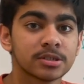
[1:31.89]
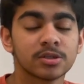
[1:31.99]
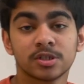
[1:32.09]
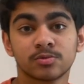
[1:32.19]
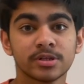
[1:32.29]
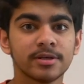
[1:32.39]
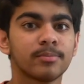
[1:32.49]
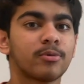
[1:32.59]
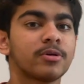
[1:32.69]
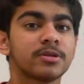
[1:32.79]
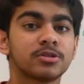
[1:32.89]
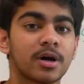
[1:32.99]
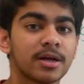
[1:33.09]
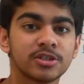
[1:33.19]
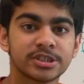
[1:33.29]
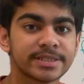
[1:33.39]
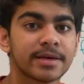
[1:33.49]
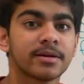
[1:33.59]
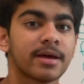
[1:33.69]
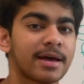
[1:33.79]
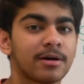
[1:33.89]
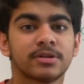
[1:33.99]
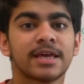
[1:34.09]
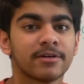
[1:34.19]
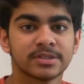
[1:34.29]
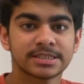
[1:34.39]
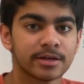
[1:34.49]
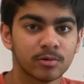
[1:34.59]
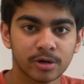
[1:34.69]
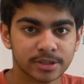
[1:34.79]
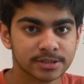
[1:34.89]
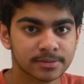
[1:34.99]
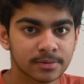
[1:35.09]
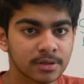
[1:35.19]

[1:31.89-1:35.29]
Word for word: so it is really important to understand how the Kelvin scale works.